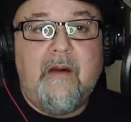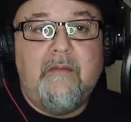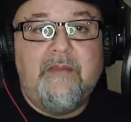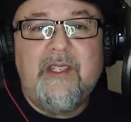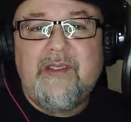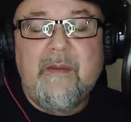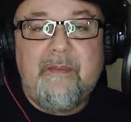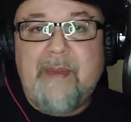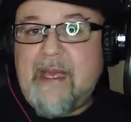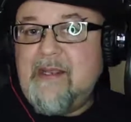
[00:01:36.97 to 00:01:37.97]
just a
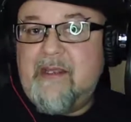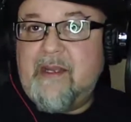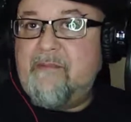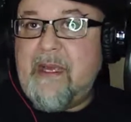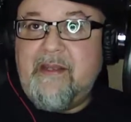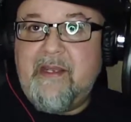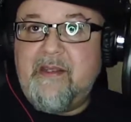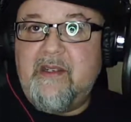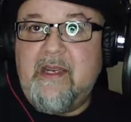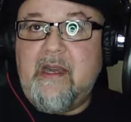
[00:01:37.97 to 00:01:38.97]
basic
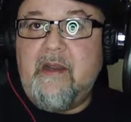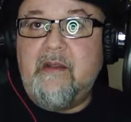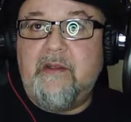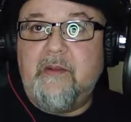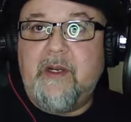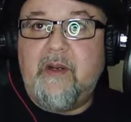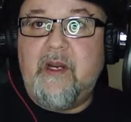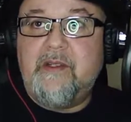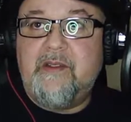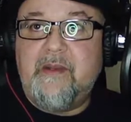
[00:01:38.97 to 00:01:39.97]
scenario in the
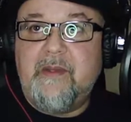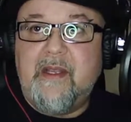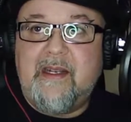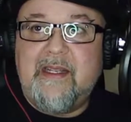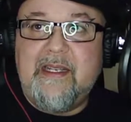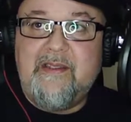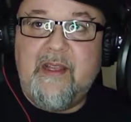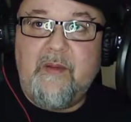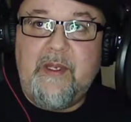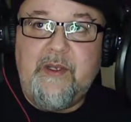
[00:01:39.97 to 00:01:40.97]
regards to some of the clays
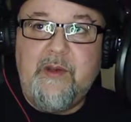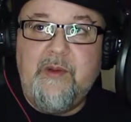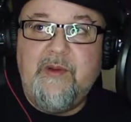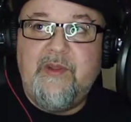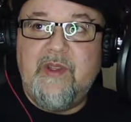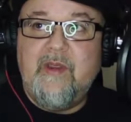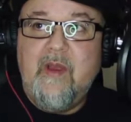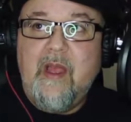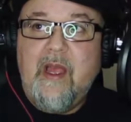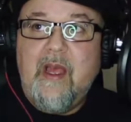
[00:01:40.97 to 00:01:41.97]
that we use and
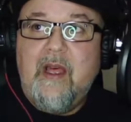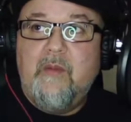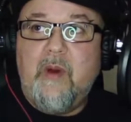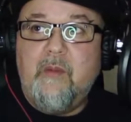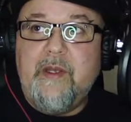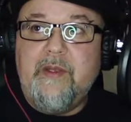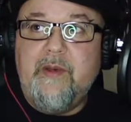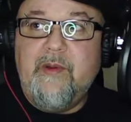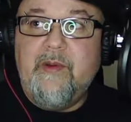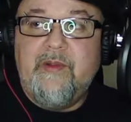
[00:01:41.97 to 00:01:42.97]
what we
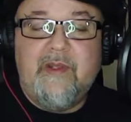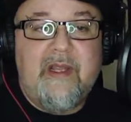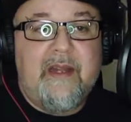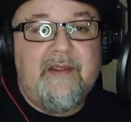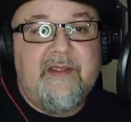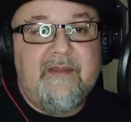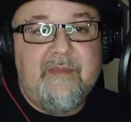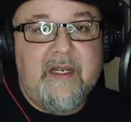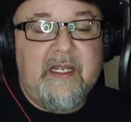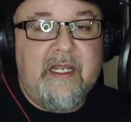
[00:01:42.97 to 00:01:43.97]
use and how to save
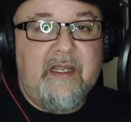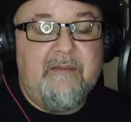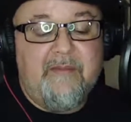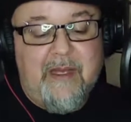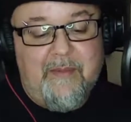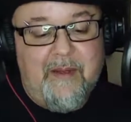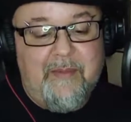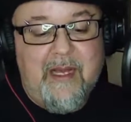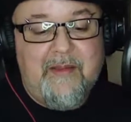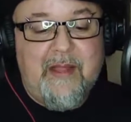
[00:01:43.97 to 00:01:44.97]
money and blah blah
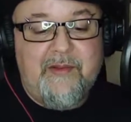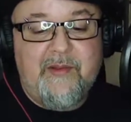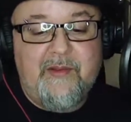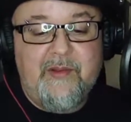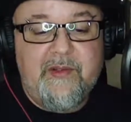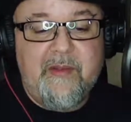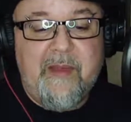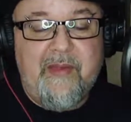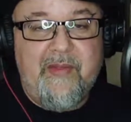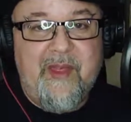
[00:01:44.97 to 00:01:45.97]
blah. That's usually
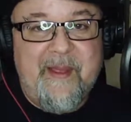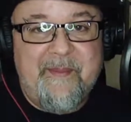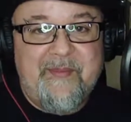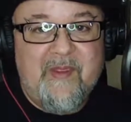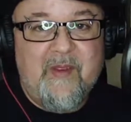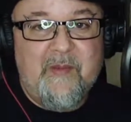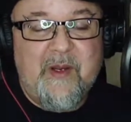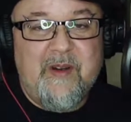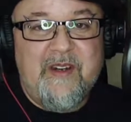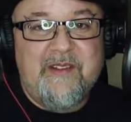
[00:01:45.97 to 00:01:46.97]
my thing in
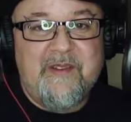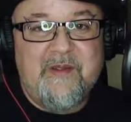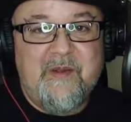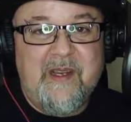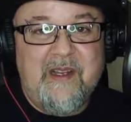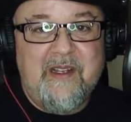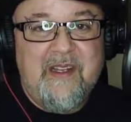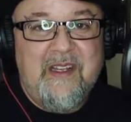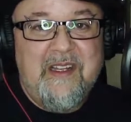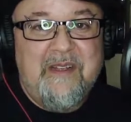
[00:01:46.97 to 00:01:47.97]
regards to
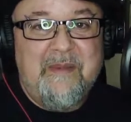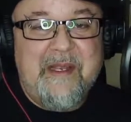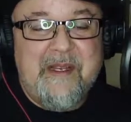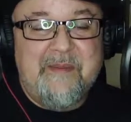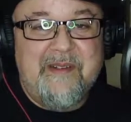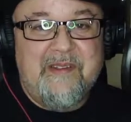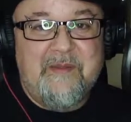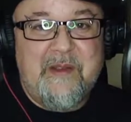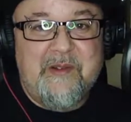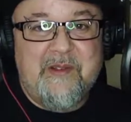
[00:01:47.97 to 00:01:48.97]
makeup and
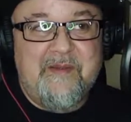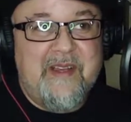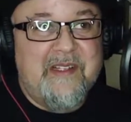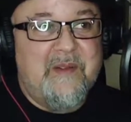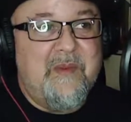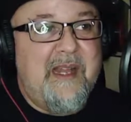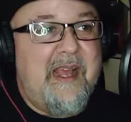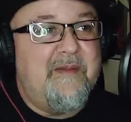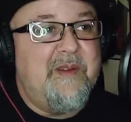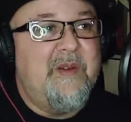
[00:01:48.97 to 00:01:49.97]
special effects and what
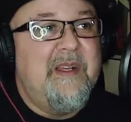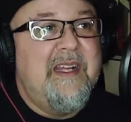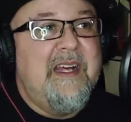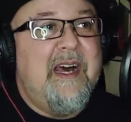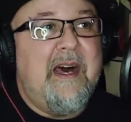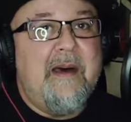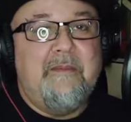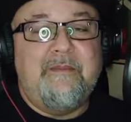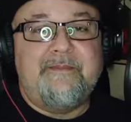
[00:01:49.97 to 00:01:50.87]
have you. What